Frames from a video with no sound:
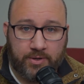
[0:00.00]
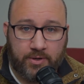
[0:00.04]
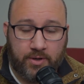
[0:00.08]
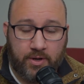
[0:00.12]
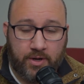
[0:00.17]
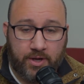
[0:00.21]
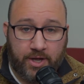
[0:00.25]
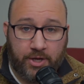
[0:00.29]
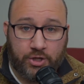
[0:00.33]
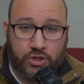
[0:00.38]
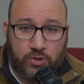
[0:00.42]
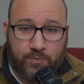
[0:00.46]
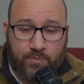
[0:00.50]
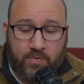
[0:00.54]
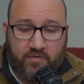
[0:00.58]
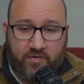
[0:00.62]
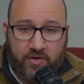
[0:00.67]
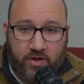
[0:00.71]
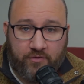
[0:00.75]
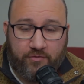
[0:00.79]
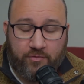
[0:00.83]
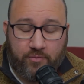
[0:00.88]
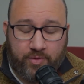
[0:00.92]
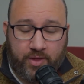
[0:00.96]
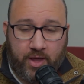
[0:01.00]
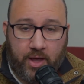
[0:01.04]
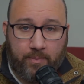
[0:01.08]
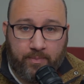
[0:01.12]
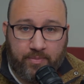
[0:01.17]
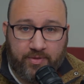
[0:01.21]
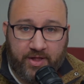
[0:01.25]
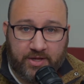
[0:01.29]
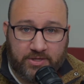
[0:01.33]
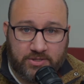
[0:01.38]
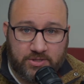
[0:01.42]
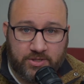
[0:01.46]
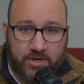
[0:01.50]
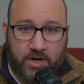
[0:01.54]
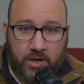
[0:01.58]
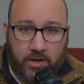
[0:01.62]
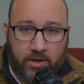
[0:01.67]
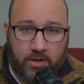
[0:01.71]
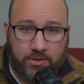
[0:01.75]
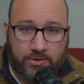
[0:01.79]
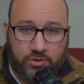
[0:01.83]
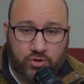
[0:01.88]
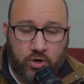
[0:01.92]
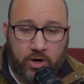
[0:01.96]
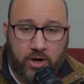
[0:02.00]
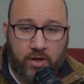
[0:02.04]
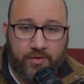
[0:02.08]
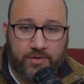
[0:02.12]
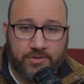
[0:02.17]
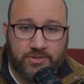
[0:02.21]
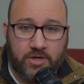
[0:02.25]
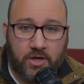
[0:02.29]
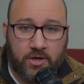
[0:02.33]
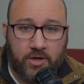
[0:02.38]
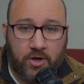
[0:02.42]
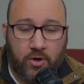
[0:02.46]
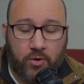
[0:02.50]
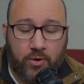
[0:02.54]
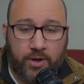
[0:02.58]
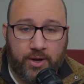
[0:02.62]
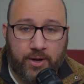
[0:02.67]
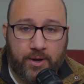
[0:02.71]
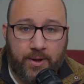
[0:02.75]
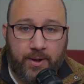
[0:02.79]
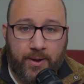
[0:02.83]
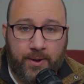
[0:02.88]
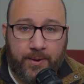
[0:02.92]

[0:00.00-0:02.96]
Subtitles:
he should prevail from that. But that's a trial that's ongoing.